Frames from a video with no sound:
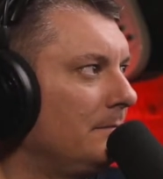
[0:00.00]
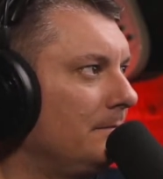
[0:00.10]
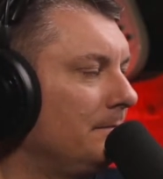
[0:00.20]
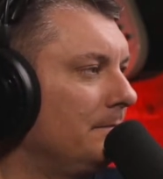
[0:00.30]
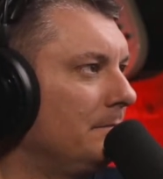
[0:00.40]

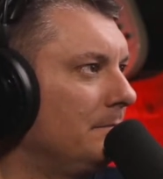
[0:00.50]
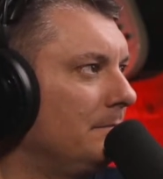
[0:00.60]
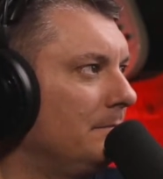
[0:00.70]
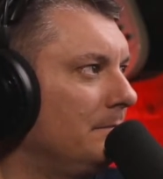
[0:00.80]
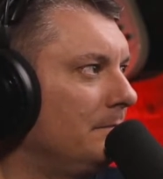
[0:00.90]
Mm-hmm.
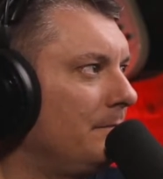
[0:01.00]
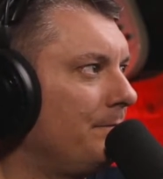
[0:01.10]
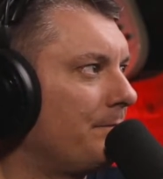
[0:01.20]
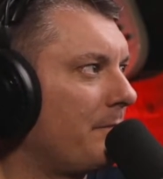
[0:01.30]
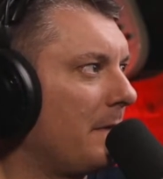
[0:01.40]

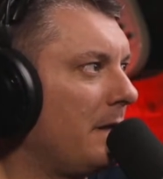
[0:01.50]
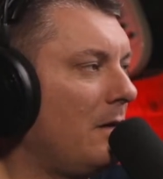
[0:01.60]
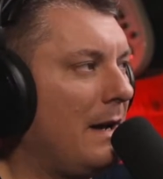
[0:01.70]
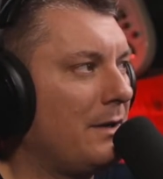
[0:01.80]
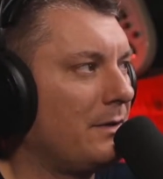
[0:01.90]
You know,
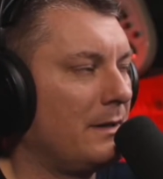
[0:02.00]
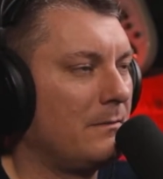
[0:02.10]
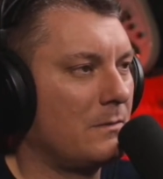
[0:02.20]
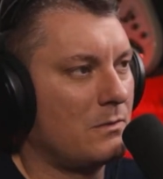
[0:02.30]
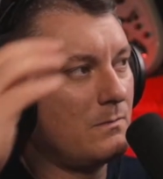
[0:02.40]
actually,
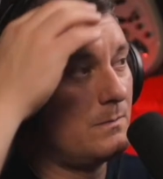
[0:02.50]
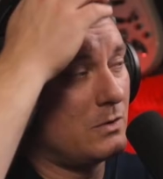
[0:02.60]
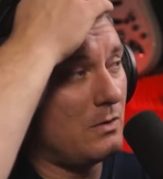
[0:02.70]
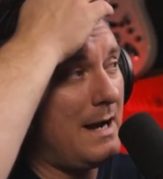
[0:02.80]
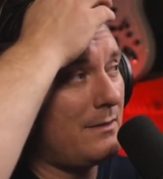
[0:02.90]

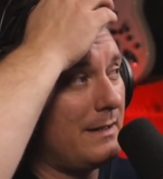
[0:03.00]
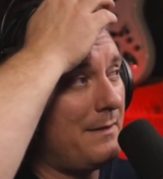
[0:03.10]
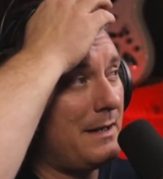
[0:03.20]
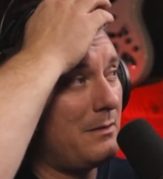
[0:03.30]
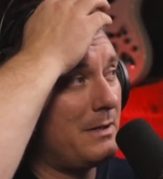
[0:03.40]
Crackly, I
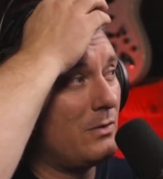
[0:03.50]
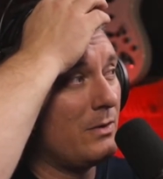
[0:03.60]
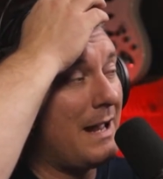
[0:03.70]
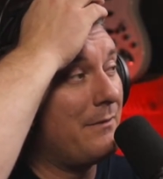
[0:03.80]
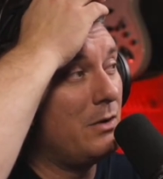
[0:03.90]
think it'd be cool to
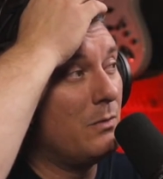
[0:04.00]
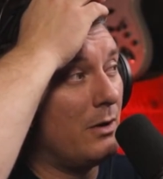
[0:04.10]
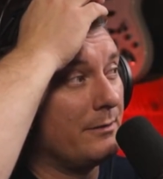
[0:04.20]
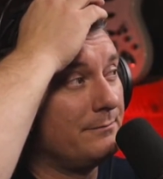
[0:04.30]
have you on.